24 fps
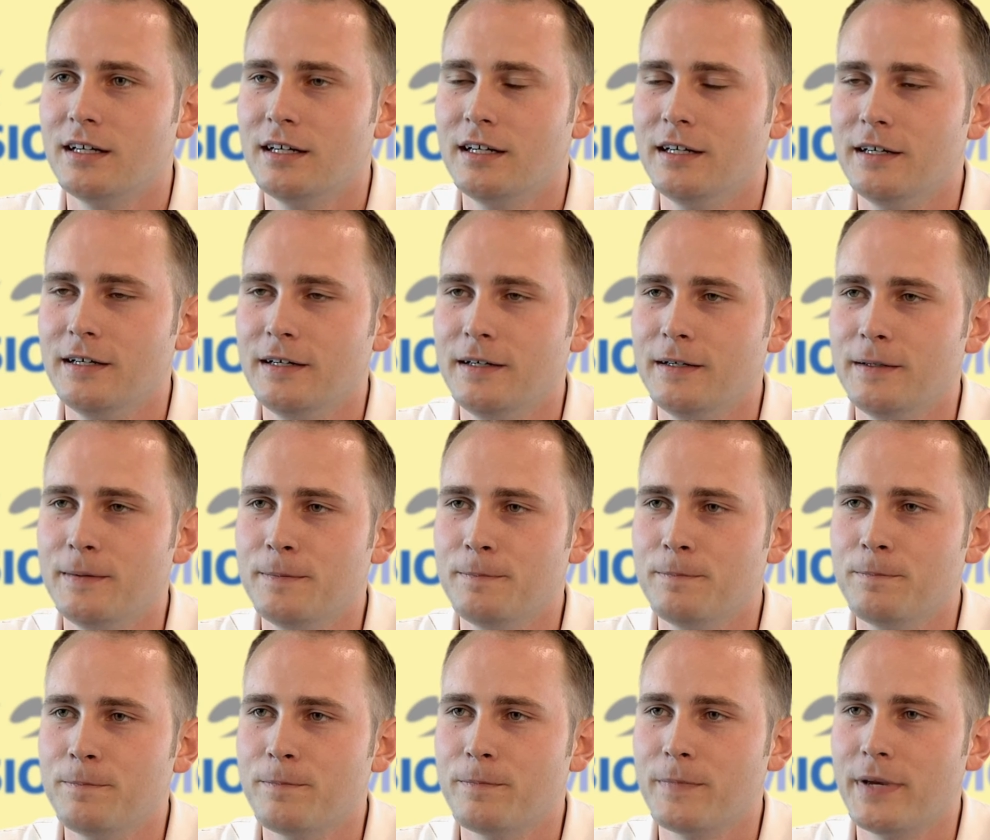
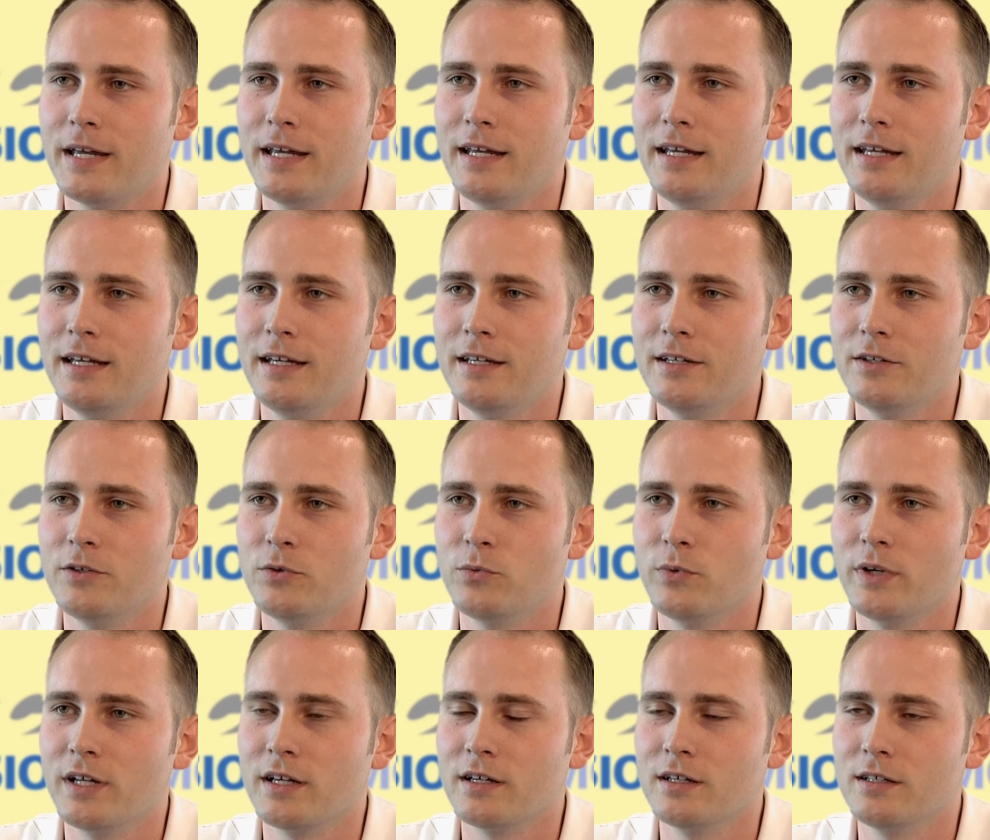
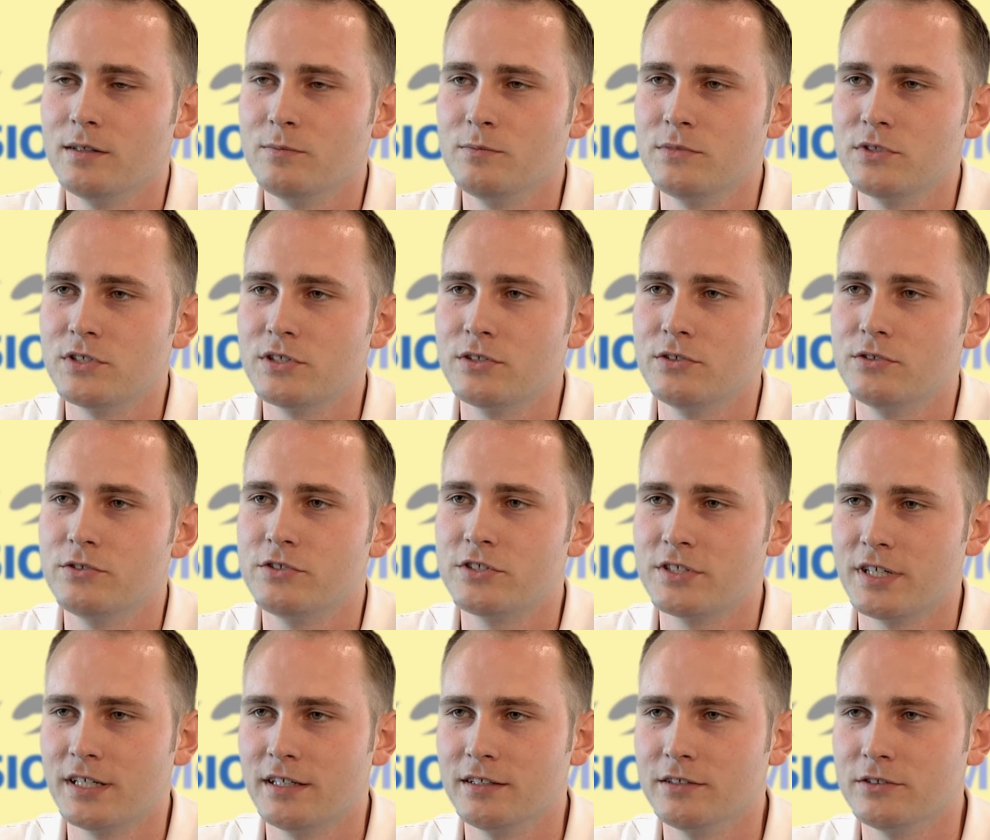and when it comes to
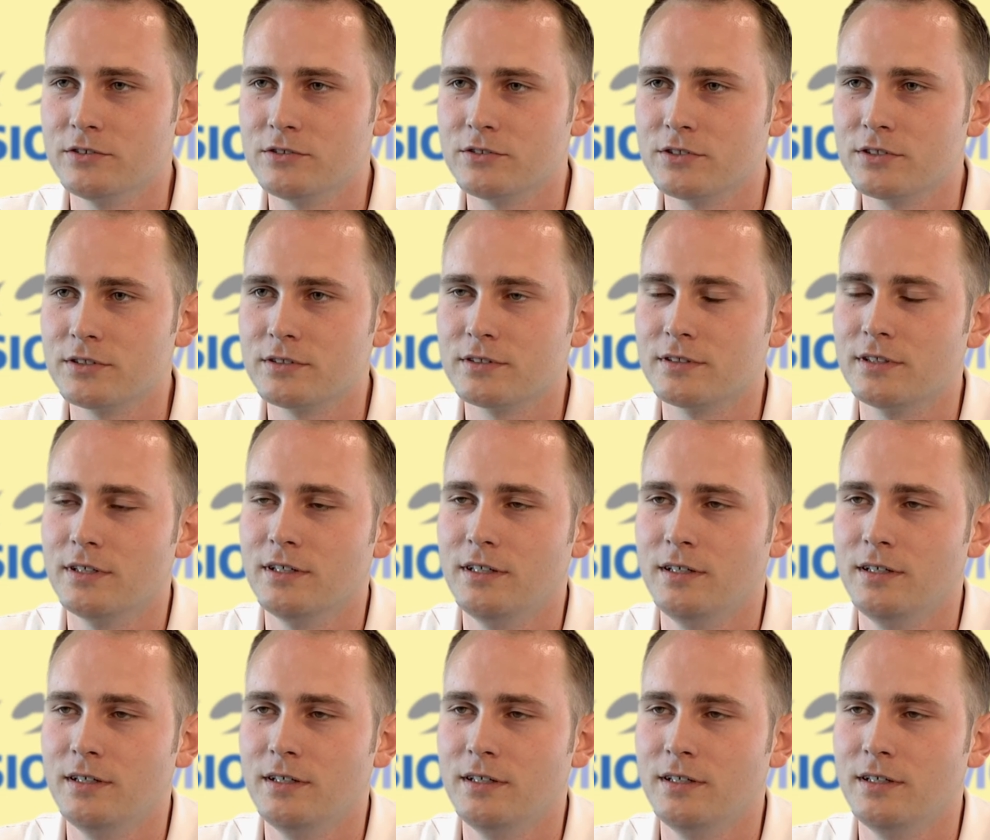sales,